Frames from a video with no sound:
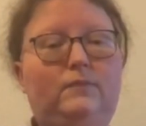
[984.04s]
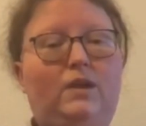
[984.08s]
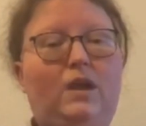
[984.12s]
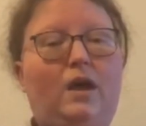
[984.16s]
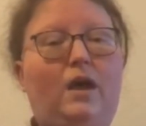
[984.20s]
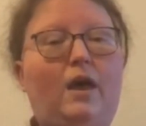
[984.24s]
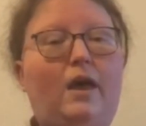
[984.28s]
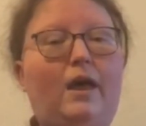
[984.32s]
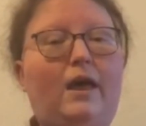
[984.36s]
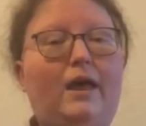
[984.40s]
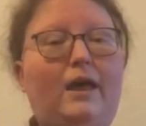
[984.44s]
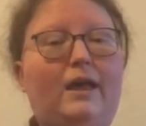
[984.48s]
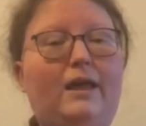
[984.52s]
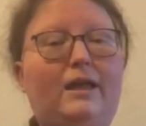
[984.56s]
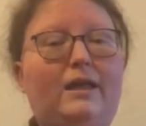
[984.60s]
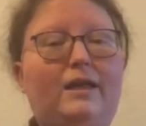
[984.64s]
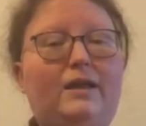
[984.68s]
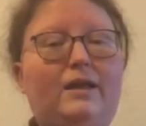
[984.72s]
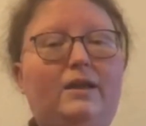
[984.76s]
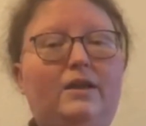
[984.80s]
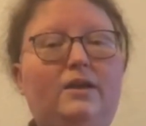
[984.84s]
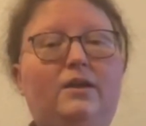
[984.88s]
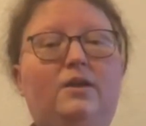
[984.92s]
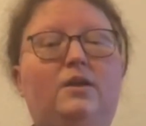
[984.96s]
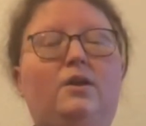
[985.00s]

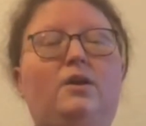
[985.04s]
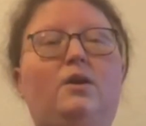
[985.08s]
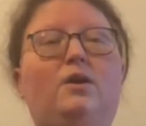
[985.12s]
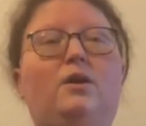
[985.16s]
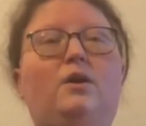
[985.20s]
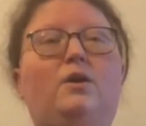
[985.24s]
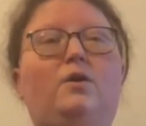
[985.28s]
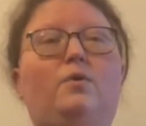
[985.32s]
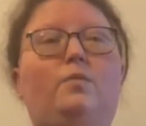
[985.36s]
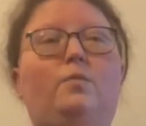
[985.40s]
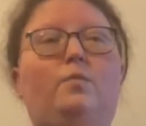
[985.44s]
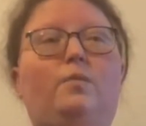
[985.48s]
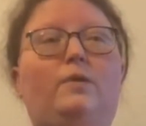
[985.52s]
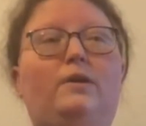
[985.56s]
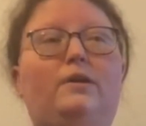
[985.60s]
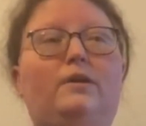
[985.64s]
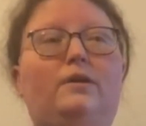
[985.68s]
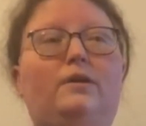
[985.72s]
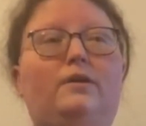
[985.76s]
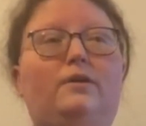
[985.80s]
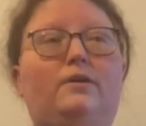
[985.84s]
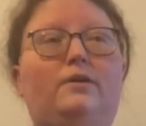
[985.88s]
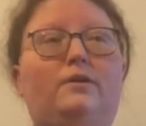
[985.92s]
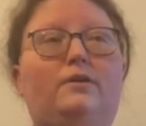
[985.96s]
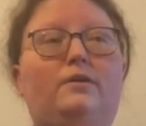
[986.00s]
I
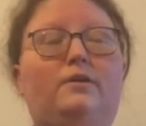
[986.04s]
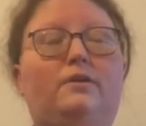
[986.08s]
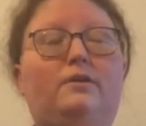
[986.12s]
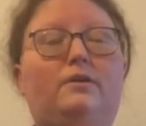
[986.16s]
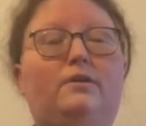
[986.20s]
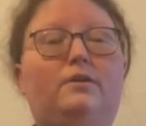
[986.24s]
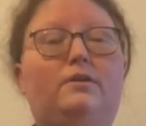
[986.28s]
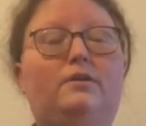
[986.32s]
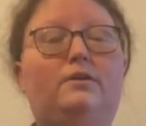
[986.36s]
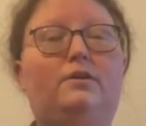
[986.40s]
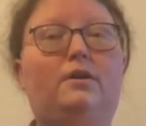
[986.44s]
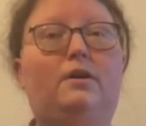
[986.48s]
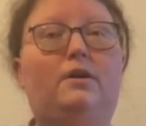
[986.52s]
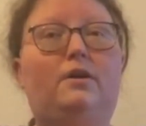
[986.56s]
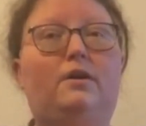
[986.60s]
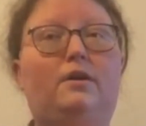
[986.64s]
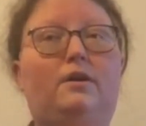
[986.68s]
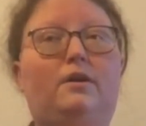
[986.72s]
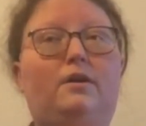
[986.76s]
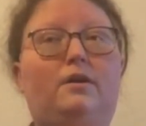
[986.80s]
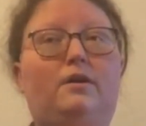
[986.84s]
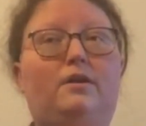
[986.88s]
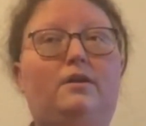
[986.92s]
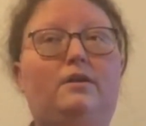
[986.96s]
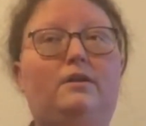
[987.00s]
will
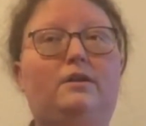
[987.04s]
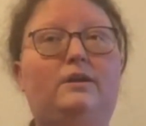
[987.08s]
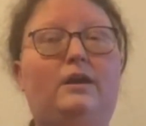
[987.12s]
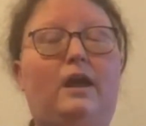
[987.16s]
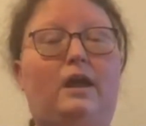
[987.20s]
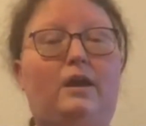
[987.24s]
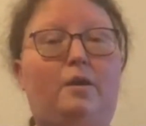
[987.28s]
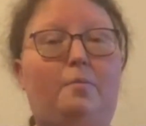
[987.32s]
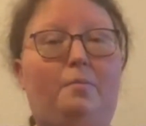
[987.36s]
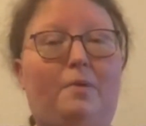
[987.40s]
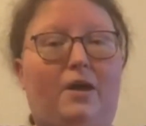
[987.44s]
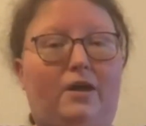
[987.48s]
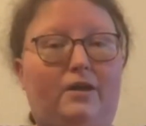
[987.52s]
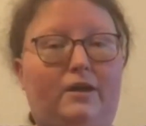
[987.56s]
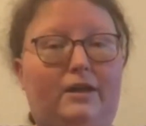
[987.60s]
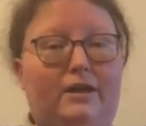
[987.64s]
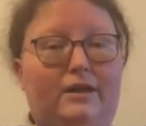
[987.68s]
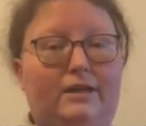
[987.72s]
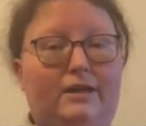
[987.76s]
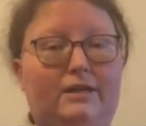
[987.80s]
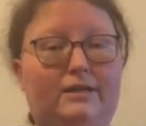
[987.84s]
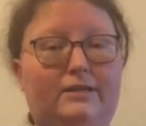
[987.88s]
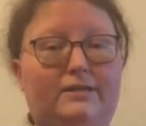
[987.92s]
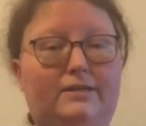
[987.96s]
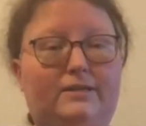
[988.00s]
get a
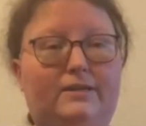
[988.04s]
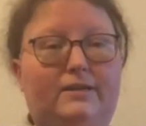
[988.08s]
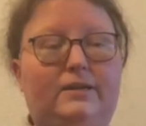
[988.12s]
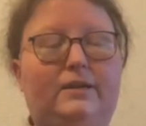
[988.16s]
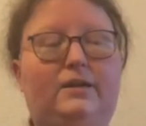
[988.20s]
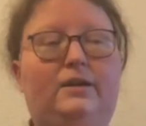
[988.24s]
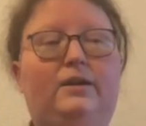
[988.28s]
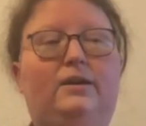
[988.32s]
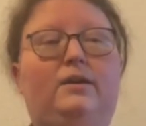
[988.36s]
bucket.